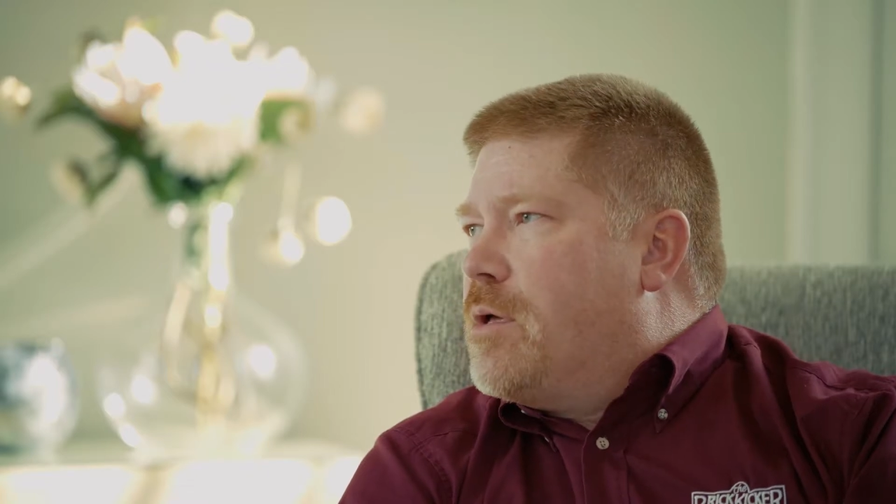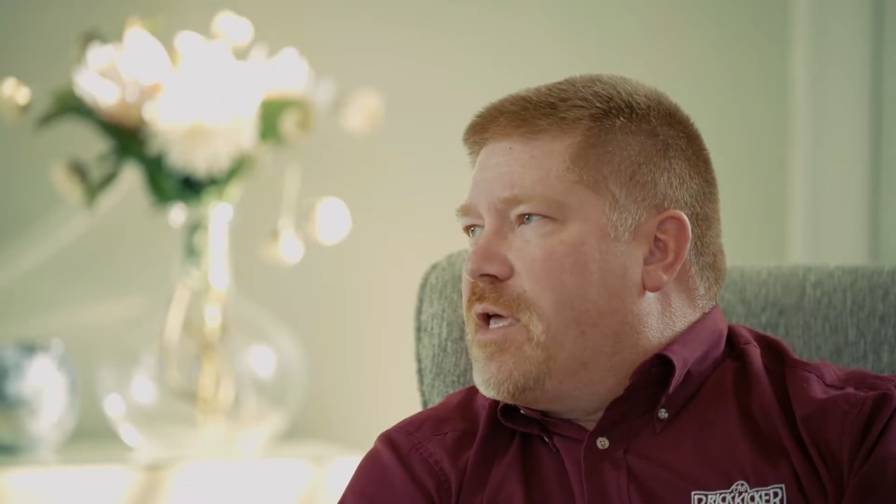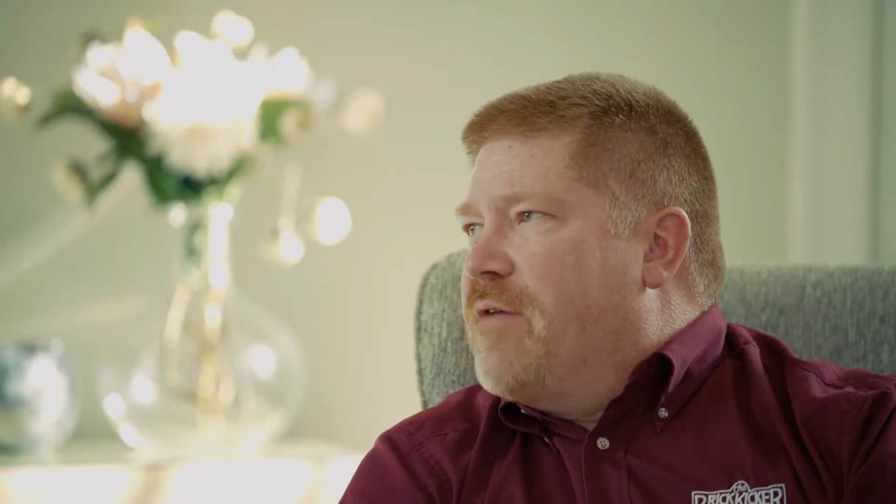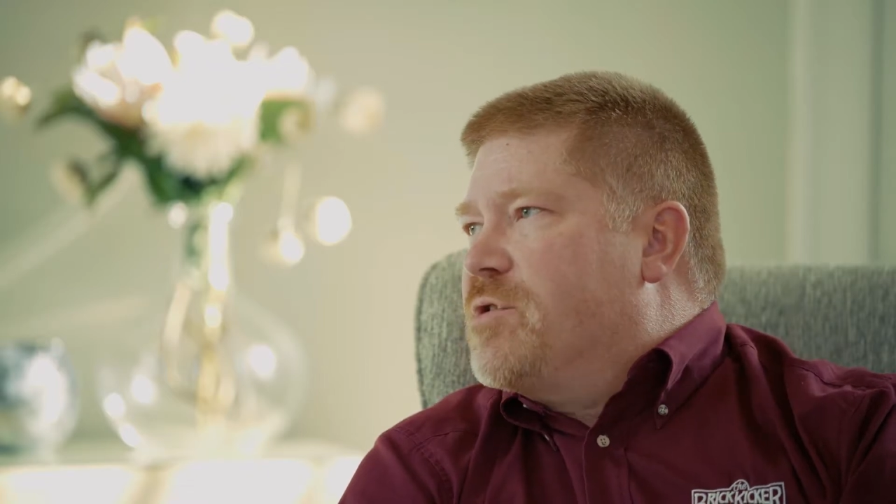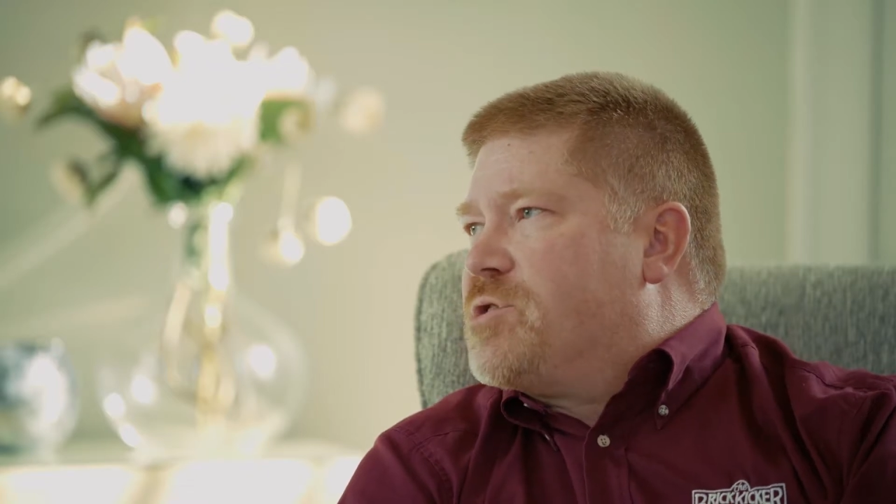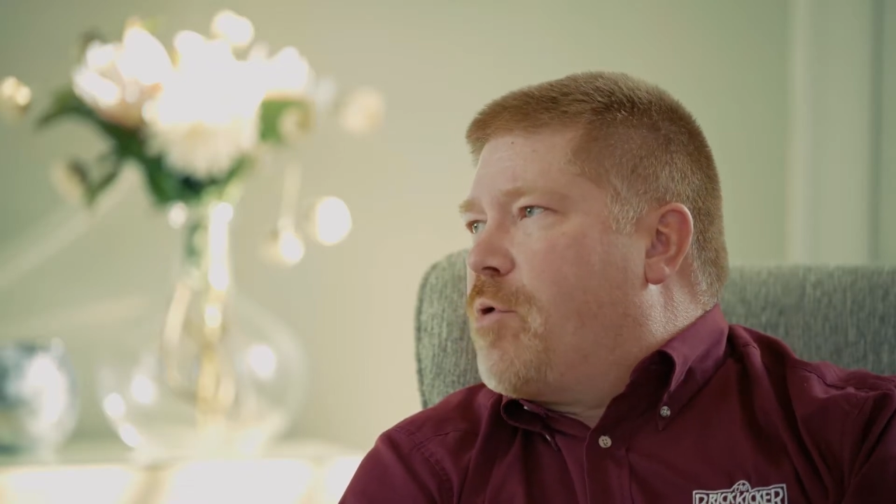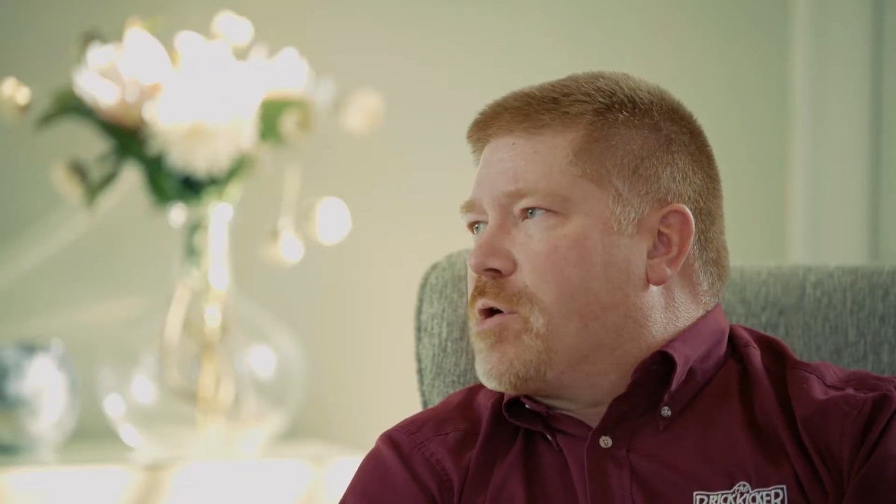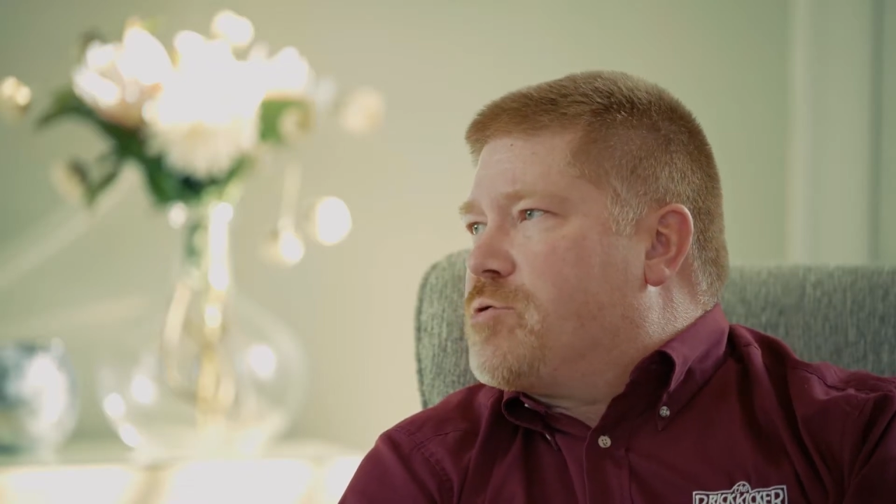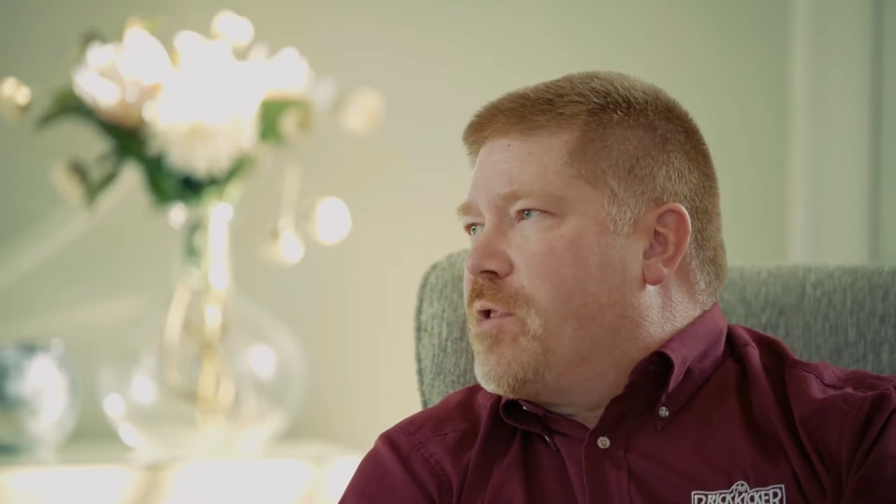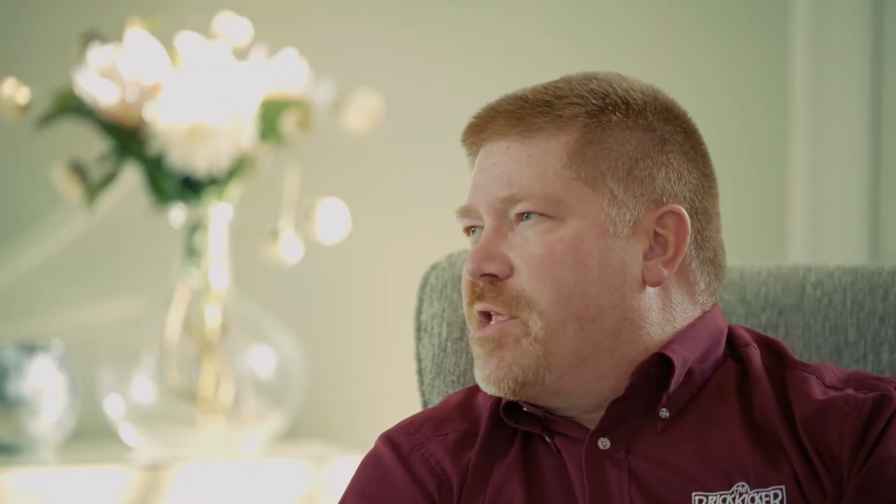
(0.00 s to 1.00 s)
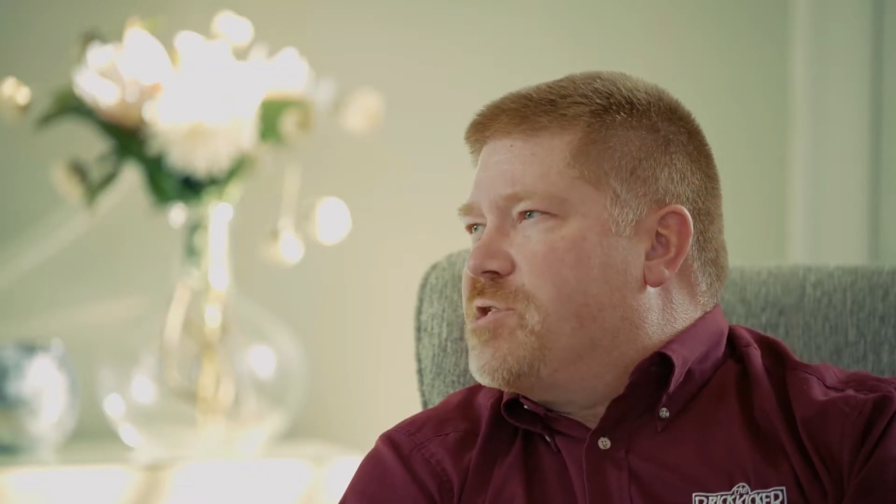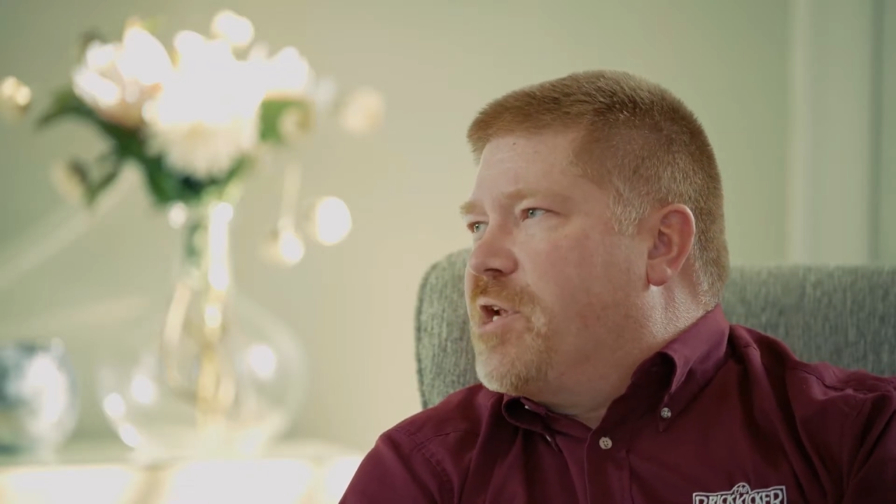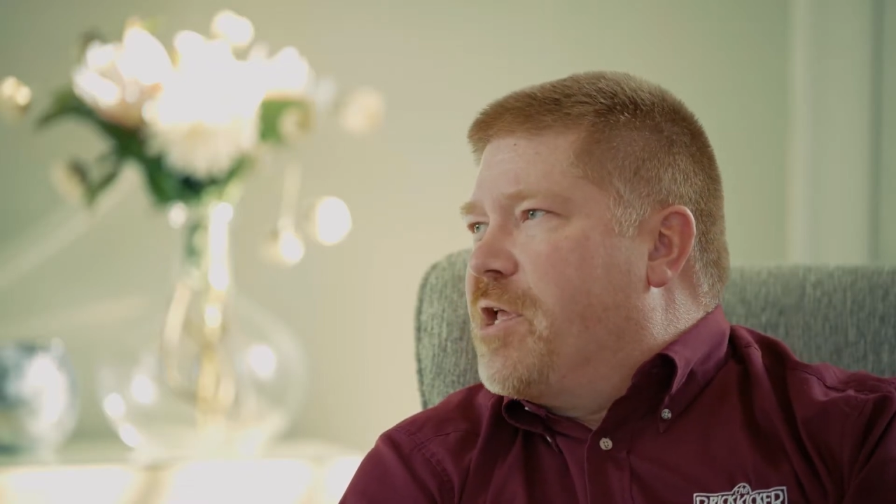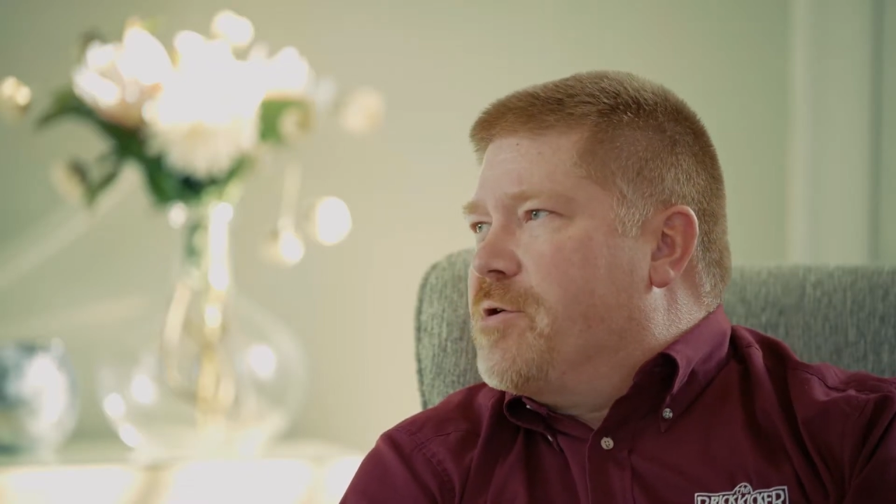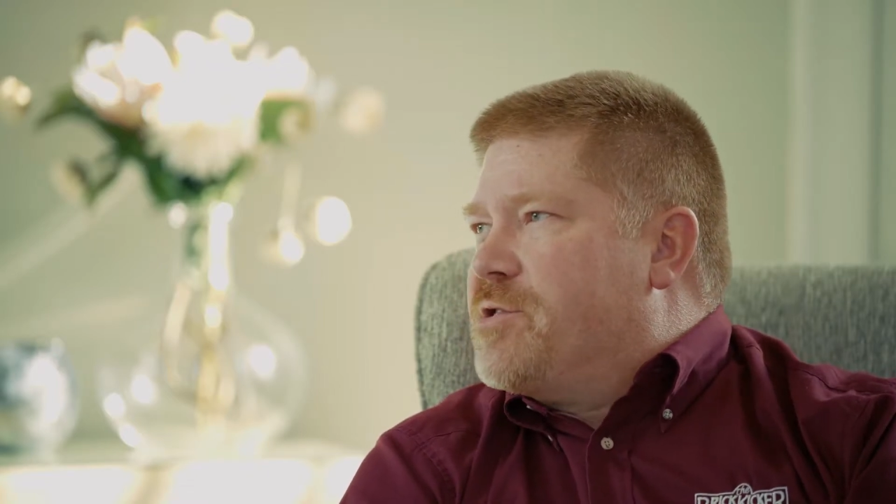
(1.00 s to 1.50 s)
even structural
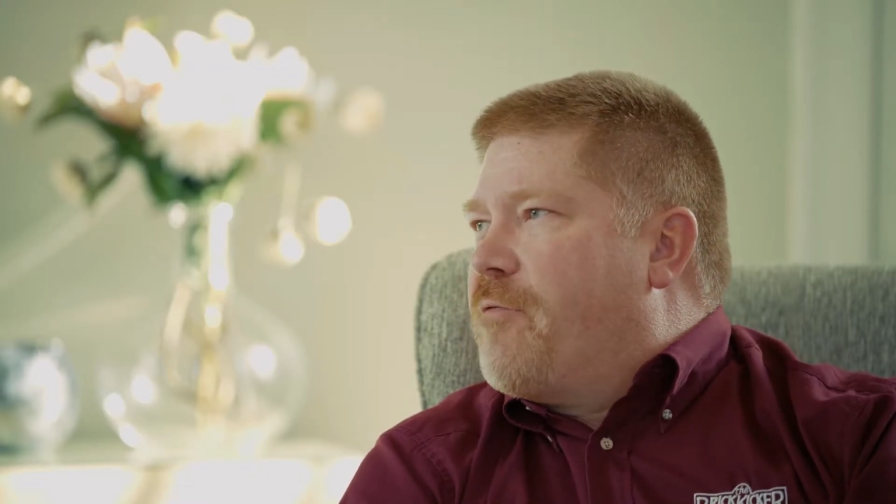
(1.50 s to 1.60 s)
engineers,